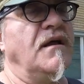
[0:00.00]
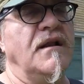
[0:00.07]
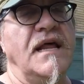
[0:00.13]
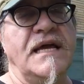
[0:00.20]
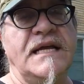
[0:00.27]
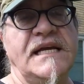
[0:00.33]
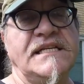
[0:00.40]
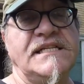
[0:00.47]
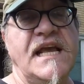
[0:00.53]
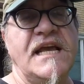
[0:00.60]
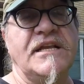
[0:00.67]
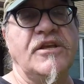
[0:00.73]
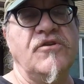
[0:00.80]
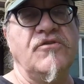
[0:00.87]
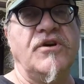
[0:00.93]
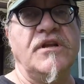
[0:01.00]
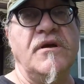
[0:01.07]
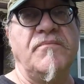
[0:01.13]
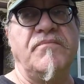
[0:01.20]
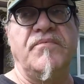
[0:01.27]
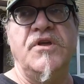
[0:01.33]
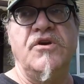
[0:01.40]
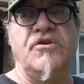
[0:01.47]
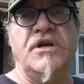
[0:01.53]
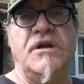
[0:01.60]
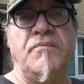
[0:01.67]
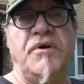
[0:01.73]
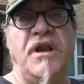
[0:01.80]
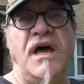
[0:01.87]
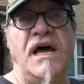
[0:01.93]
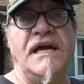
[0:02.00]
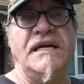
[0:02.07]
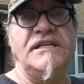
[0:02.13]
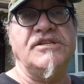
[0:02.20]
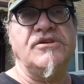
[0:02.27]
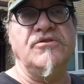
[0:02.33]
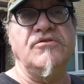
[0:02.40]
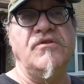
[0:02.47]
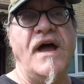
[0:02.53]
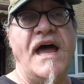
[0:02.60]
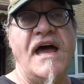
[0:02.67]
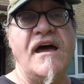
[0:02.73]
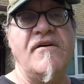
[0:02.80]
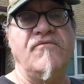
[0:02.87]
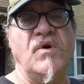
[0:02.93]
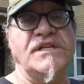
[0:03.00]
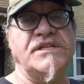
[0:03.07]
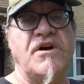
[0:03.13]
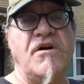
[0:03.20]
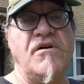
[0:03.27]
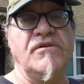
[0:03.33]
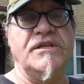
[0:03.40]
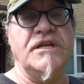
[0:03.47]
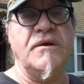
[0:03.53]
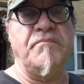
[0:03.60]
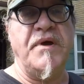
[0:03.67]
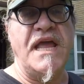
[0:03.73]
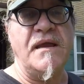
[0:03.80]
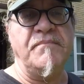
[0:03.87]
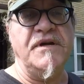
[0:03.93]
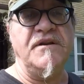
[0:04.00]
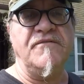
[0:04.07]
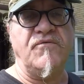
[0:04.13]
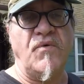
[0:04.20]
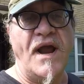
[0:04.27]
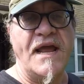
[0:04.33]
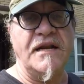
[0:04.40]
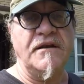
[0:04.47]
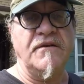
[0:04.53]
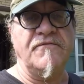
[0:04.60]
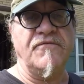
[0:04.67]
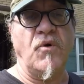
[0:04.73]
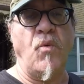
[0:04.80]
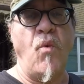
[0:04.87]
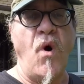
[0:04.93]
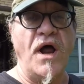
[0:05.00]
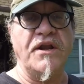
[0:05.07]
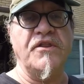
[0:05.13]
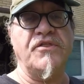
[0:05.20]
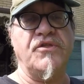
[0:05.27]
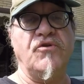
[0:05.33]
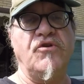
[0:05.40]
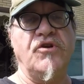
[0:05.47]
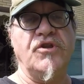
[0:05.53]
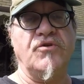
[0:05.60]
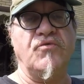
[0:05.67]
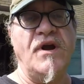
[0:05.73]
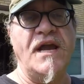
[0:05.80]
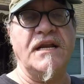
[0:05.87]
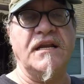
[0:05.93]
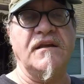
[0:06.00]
like I said, you can apply to have what's called an abatement of rent for 1/3 of the rent.